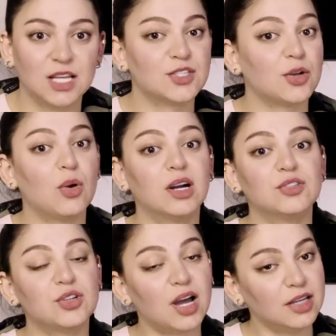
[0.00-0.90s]
So you are
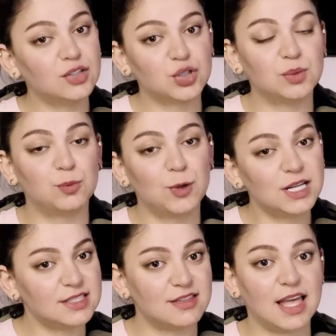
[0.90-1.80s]
trying to
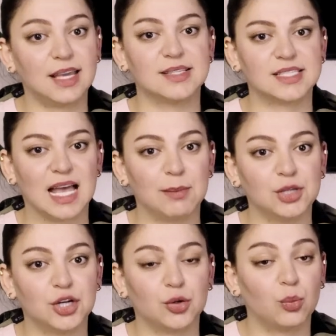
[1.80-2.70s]
impress the
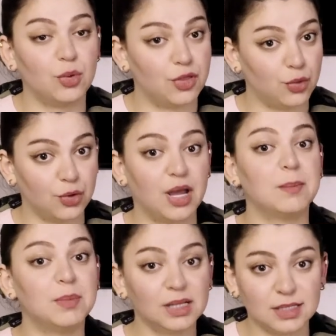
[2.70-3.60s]
examiner with your
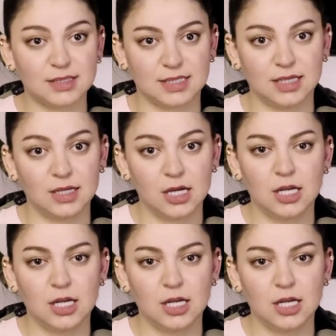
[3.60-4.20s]
ability,